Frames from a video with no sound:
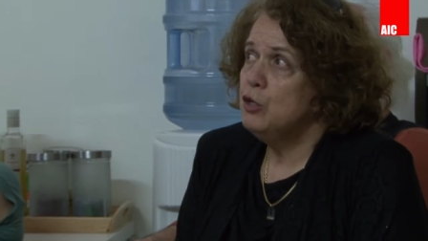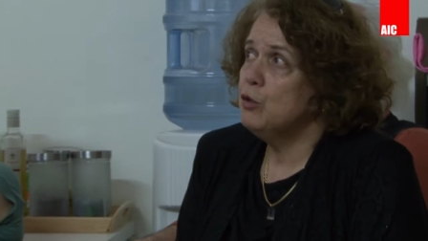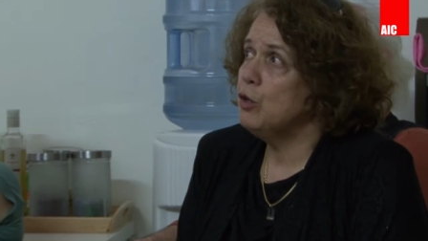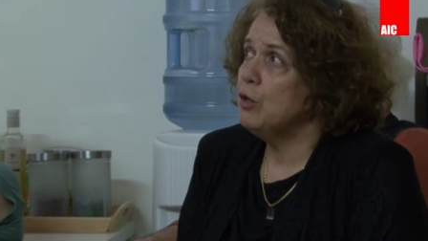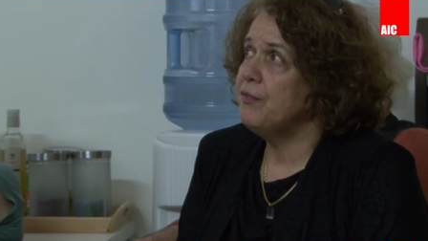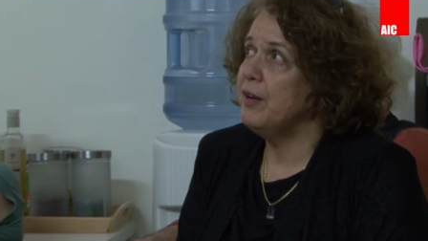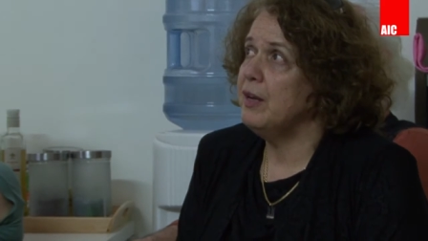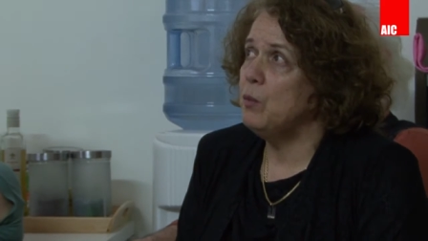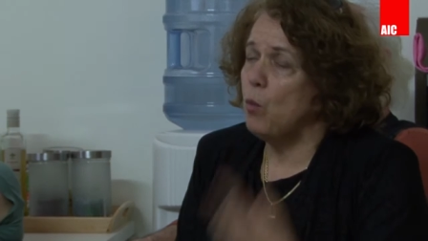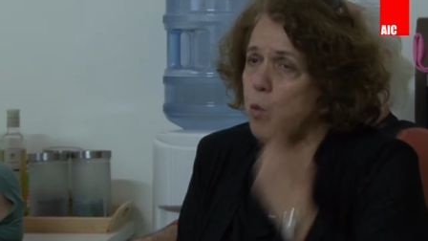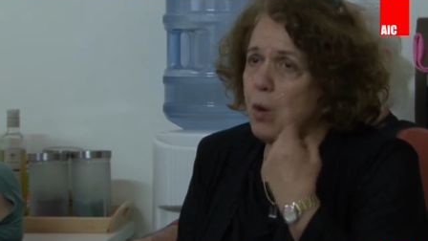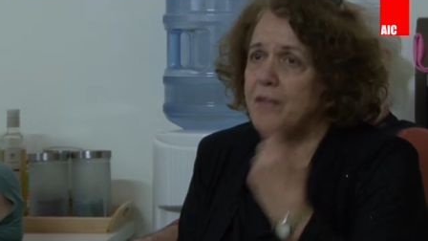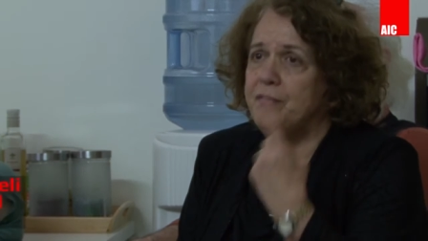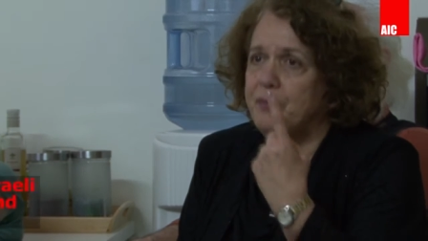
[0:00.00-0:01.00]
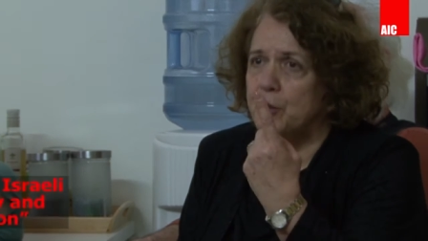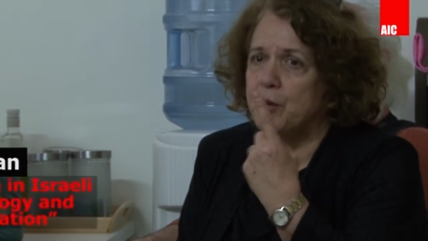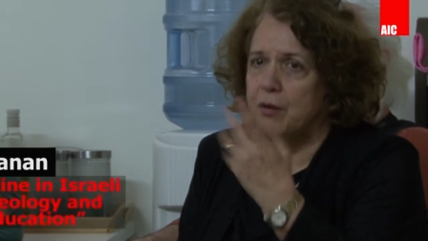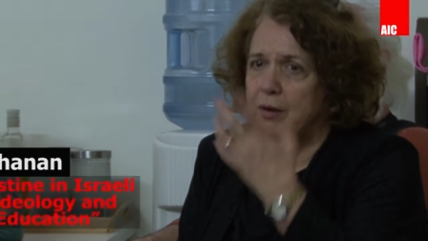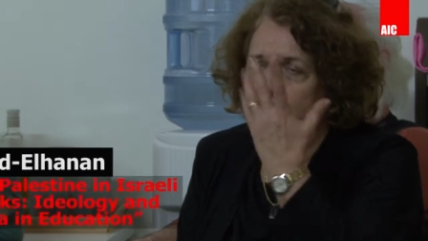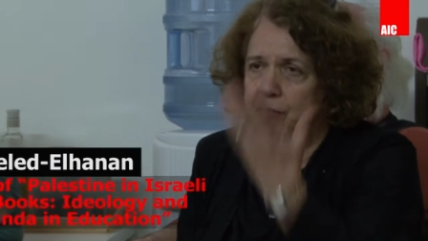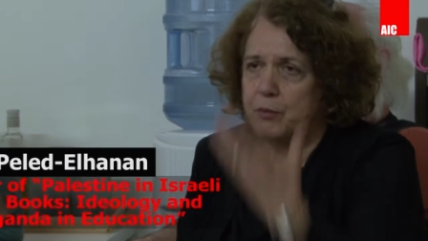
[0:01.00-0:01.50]
you don't find one
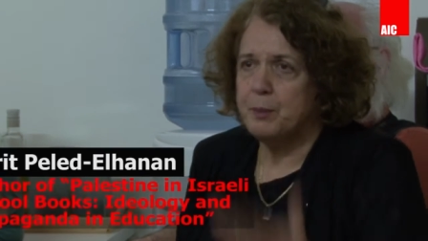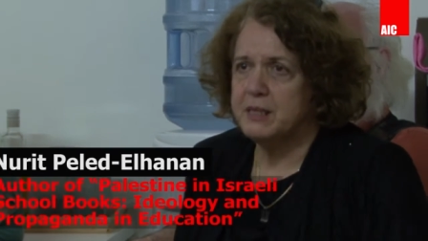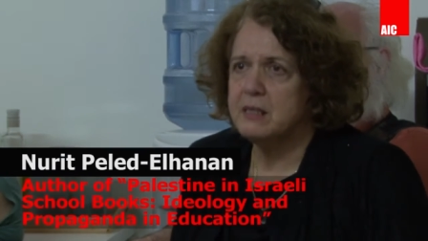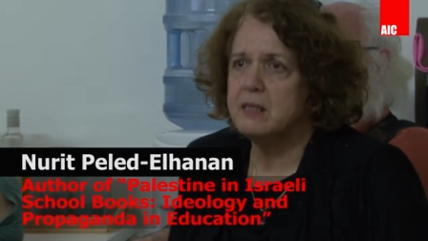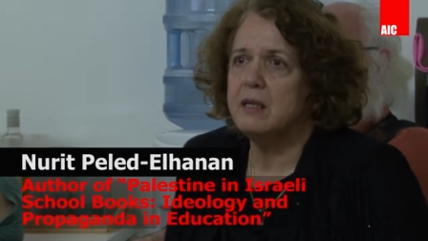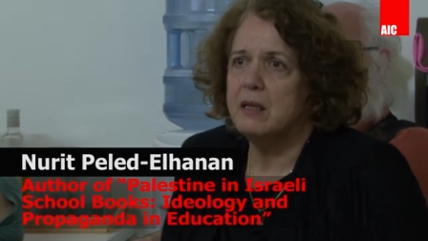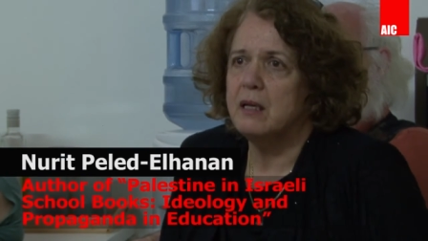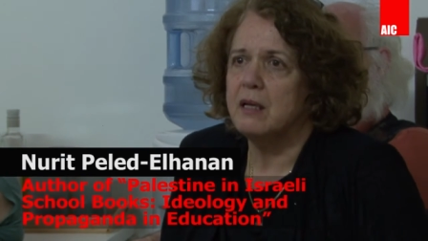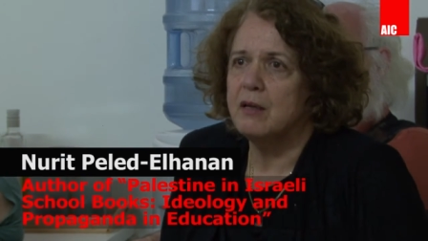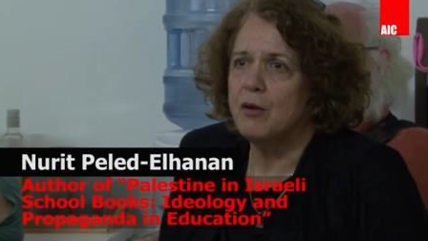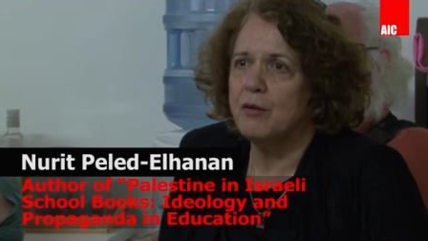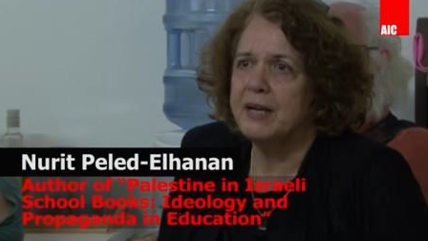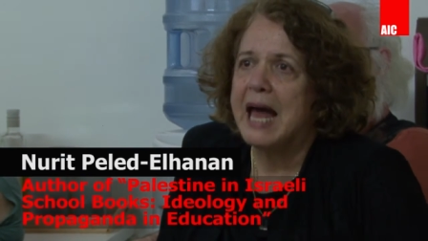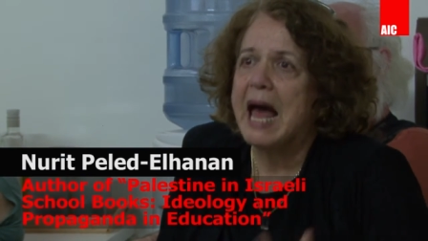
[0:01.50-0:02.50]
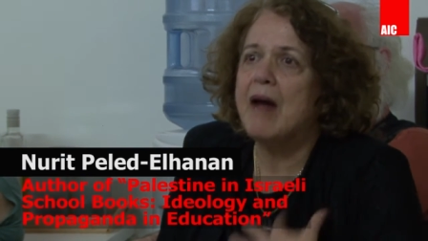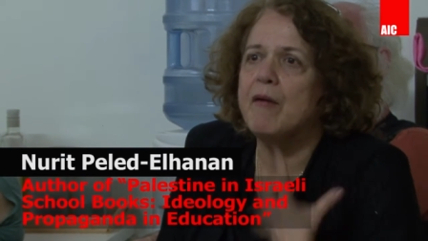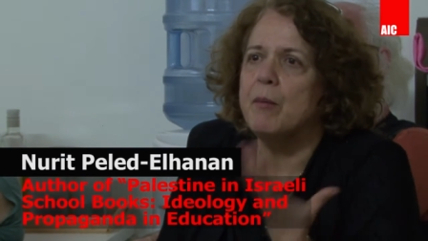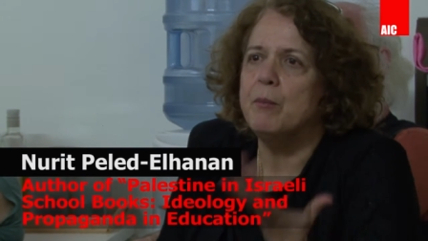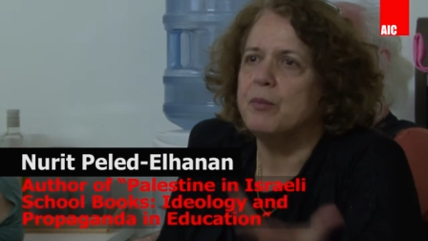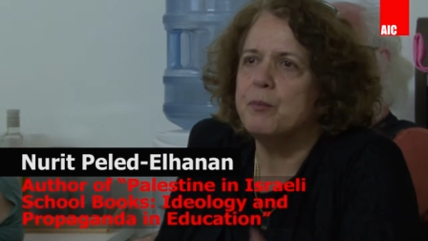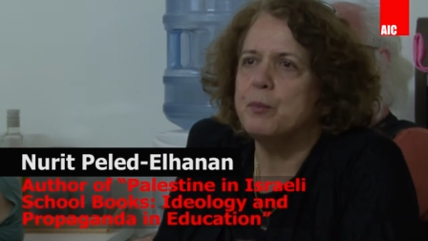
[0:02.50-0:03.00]
photograph of a Palestinian, of an
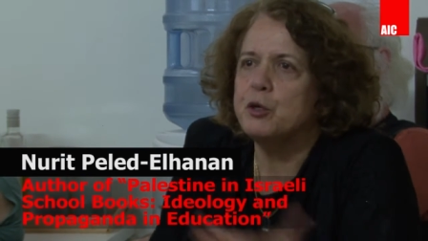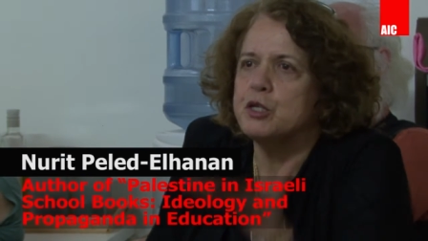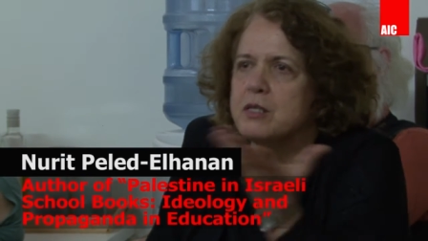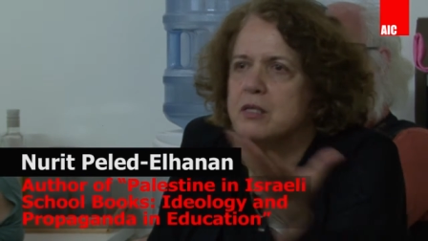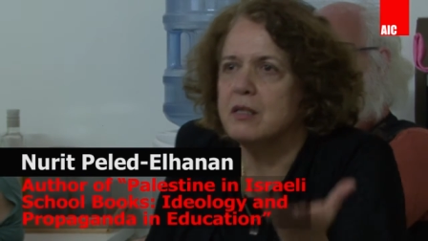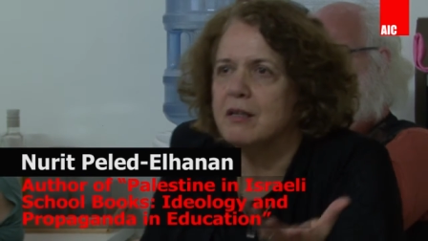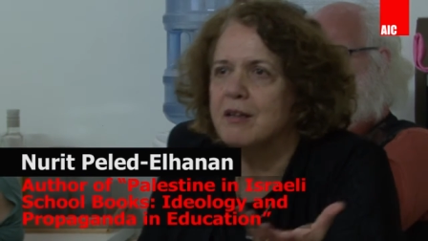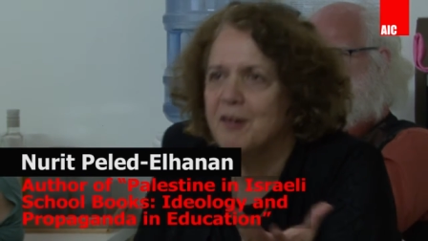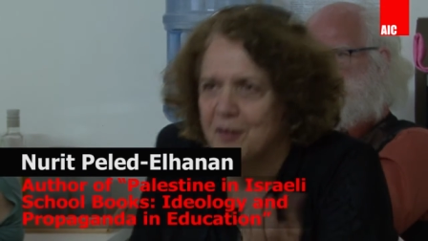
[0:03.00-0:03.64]
Arab person.